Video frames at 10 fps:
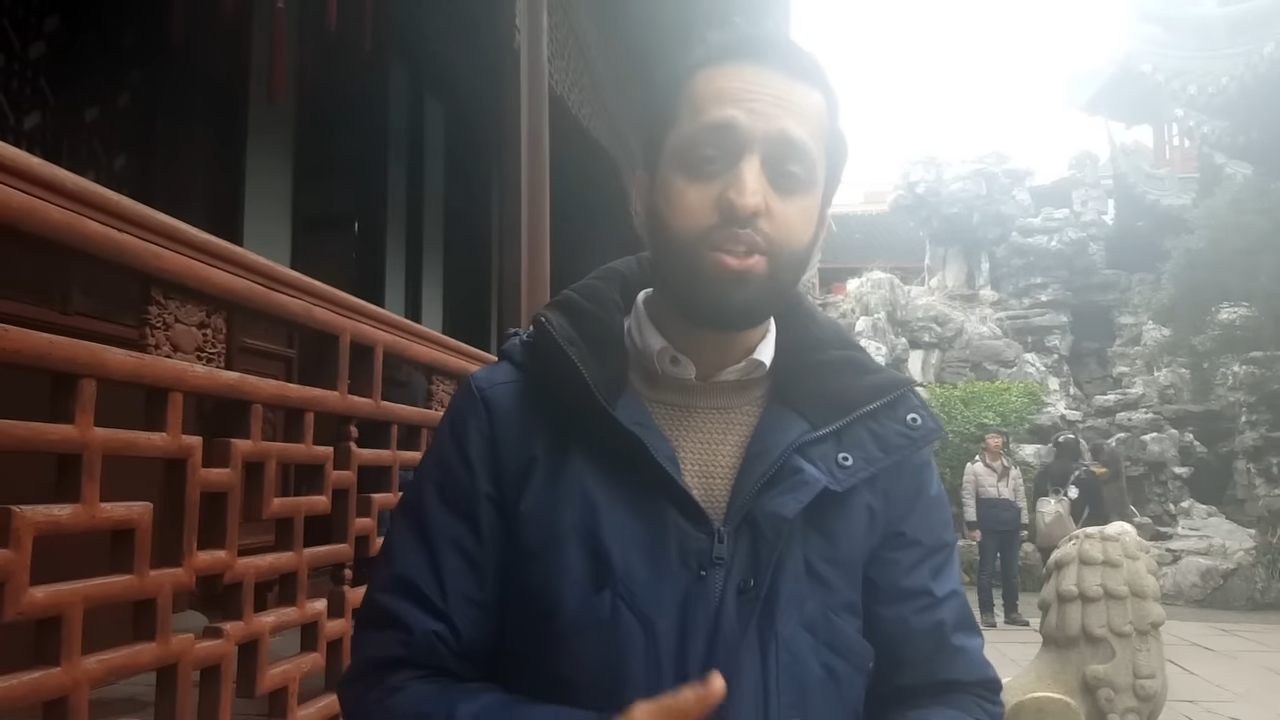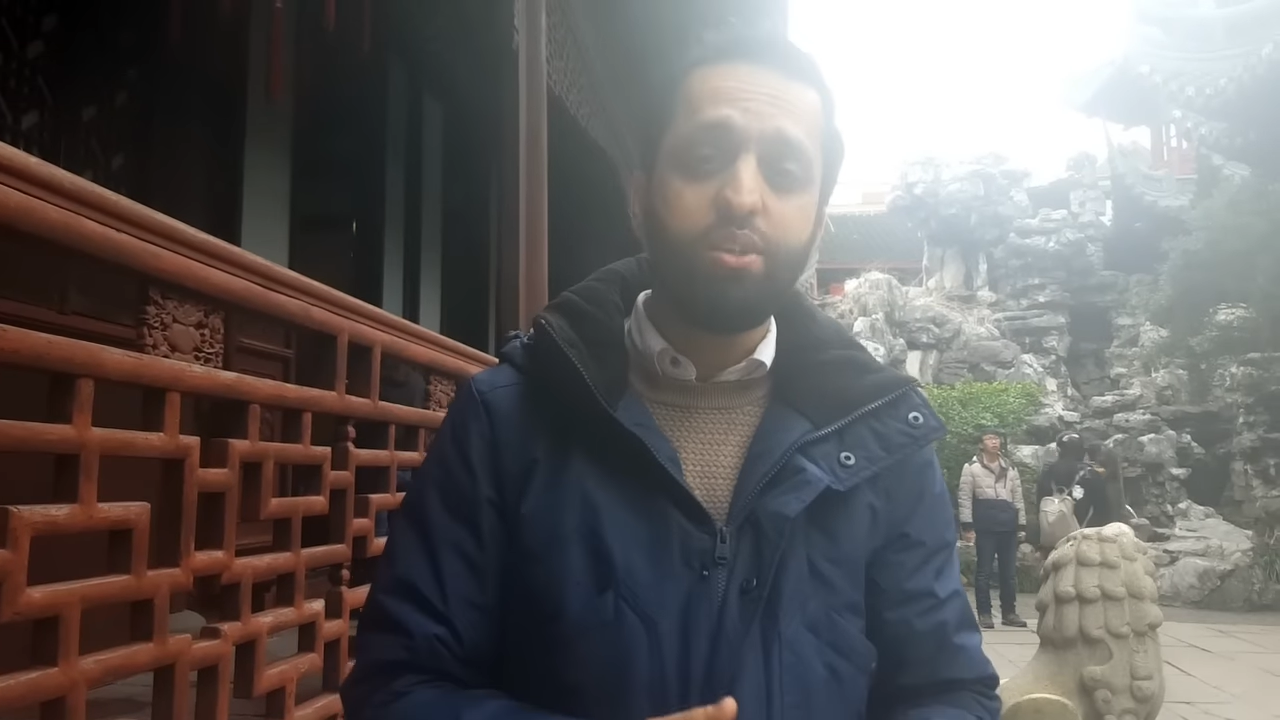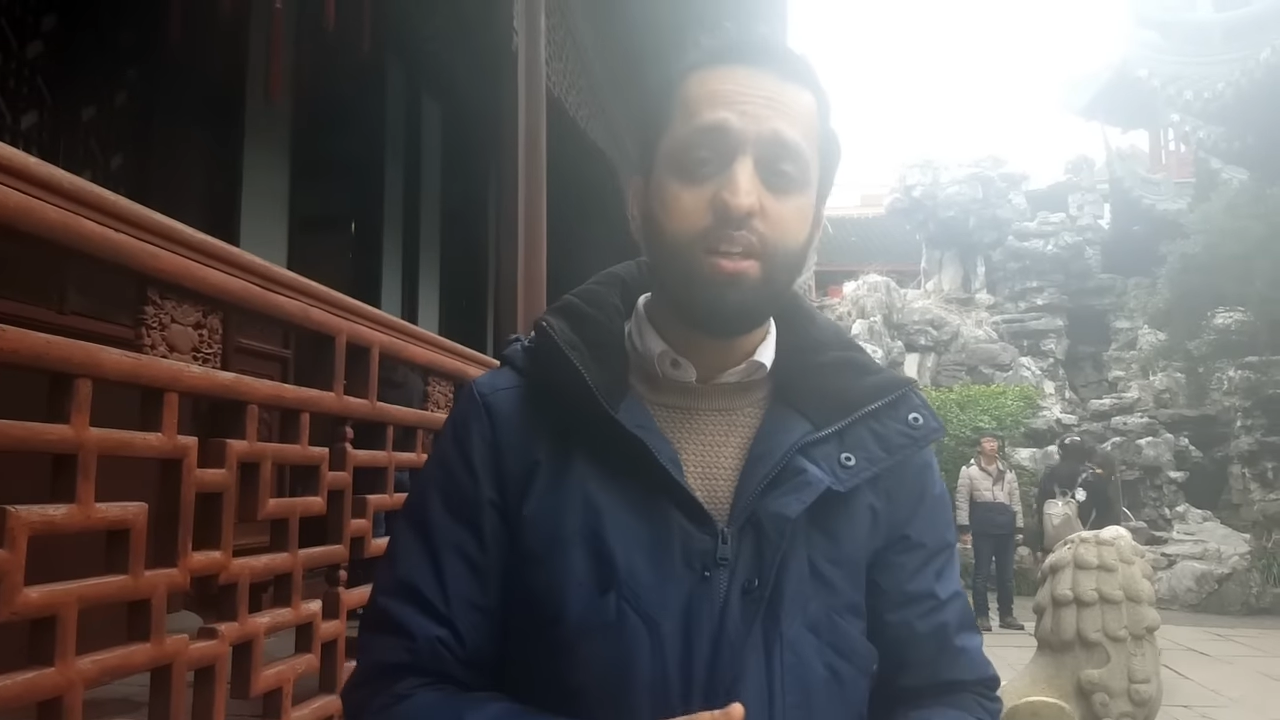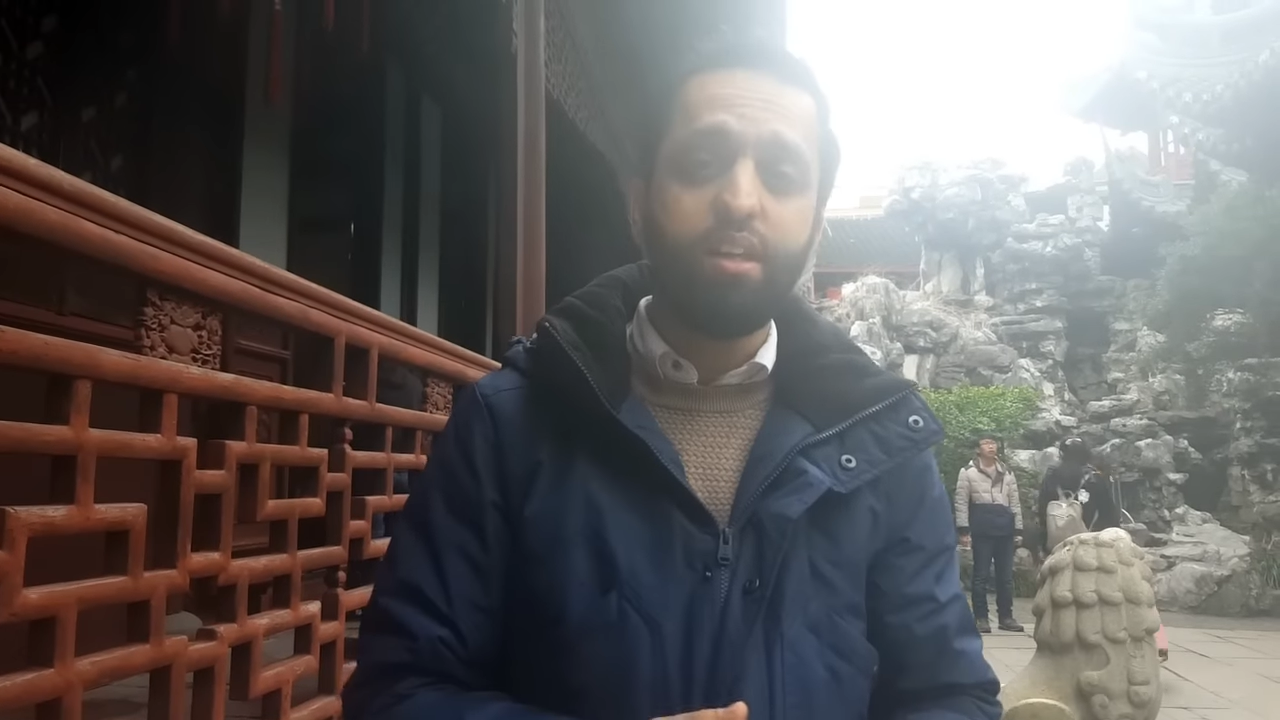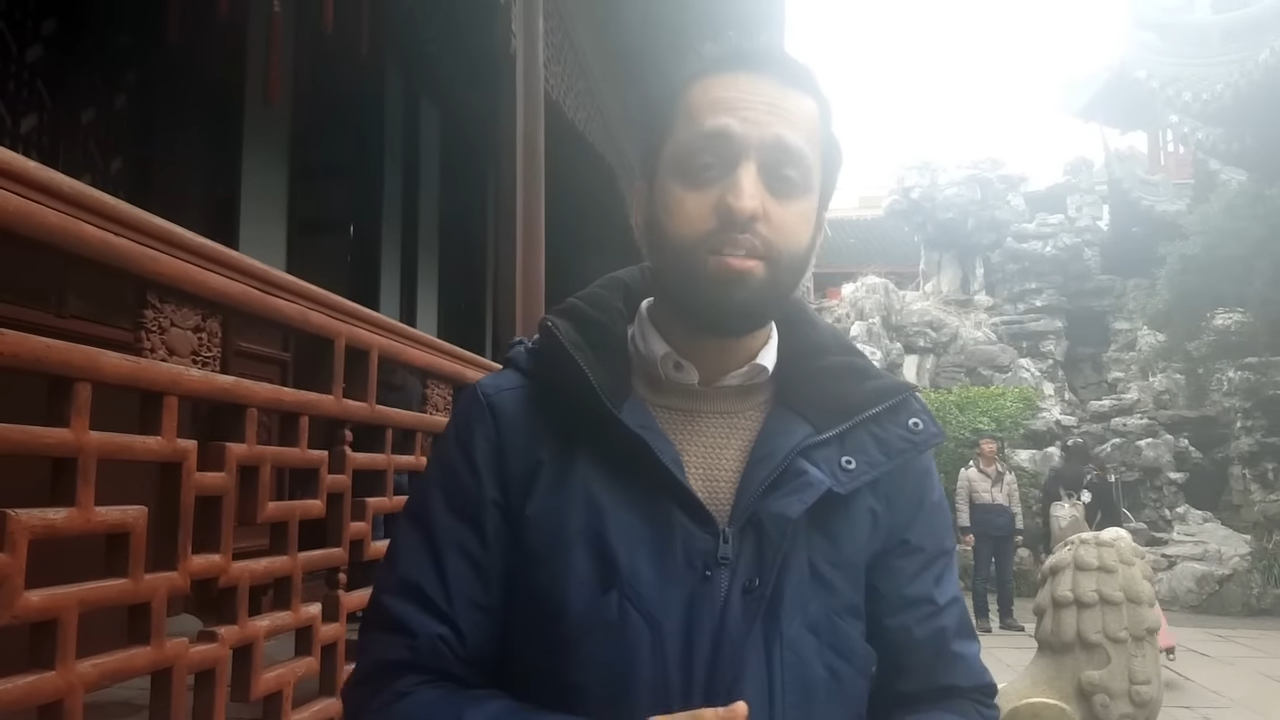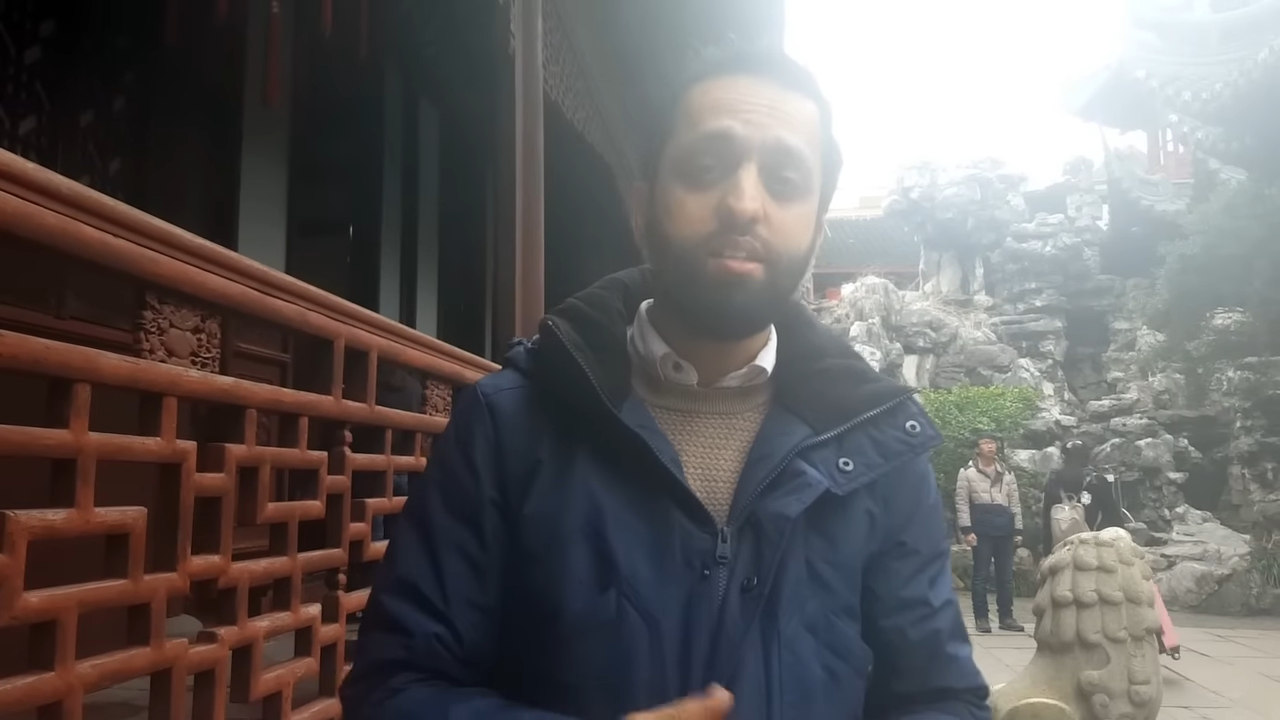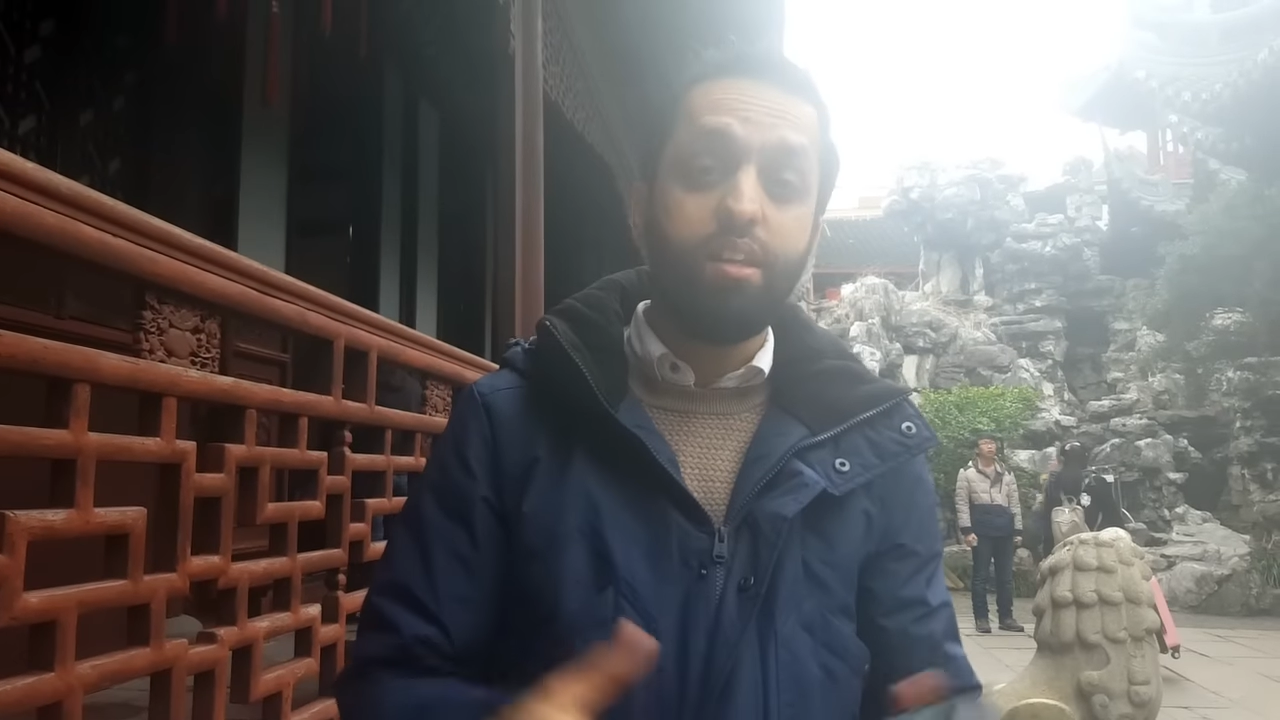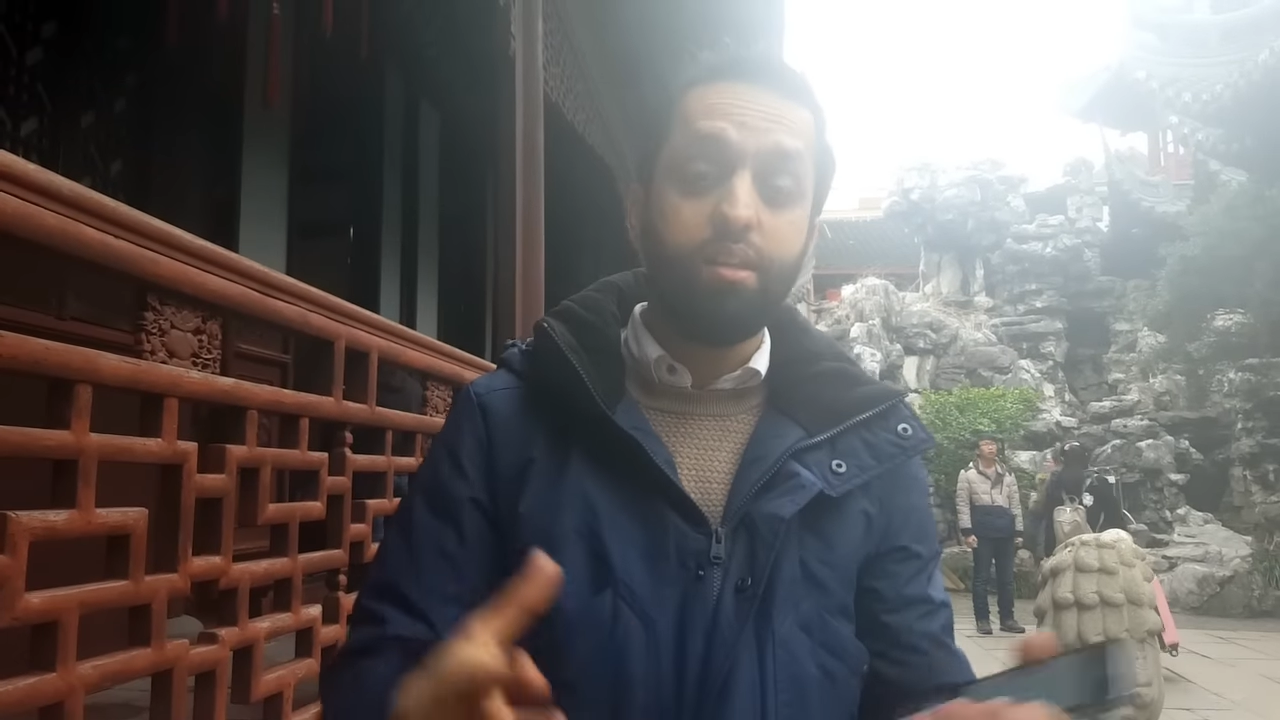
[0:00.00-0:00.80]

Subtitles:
showing us here,